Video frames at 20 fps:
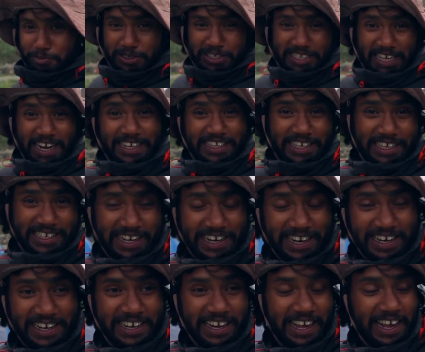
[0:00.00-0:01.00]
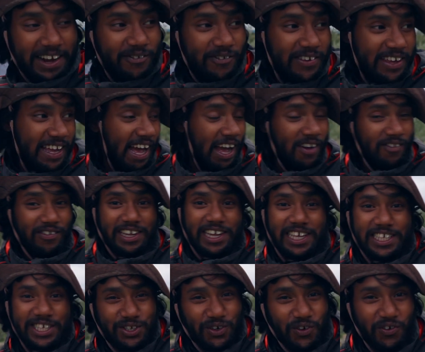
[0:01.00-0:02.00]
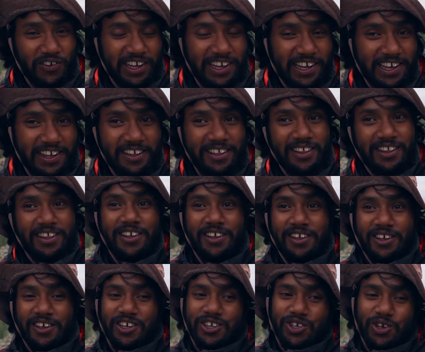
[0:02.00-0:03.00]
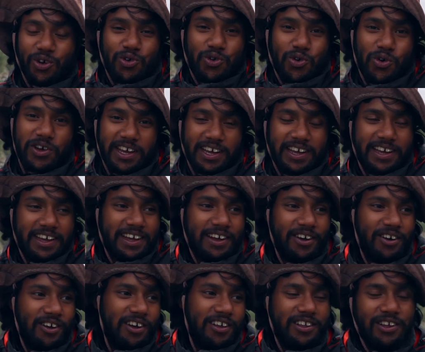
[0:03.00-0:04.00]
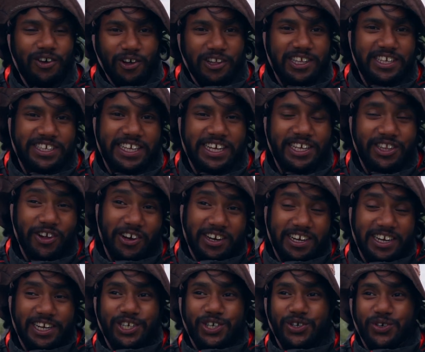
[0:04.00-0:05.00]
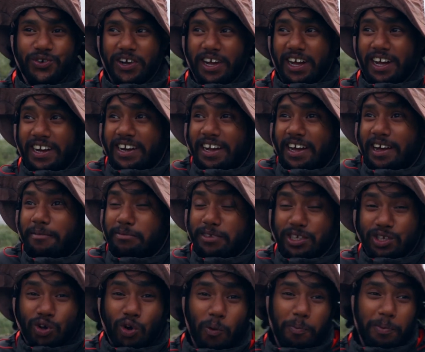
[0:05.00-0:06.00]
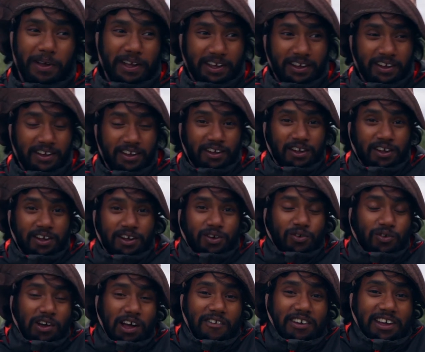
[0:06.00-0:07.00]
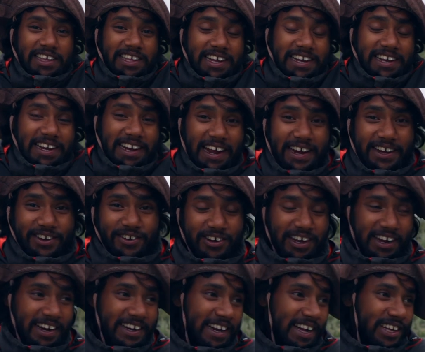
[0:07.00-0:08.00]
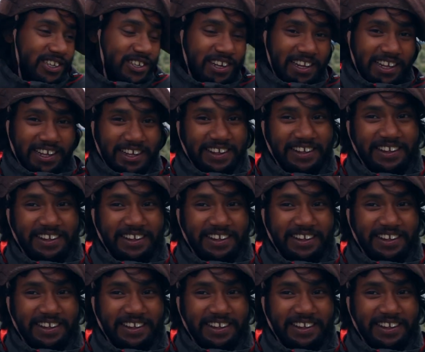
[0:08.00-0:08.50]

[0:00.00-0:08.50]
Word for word: beside the tent and we have a kitchen over here so cooking or all, this thing not an issue and I'm just hoping to have a great night tonight actually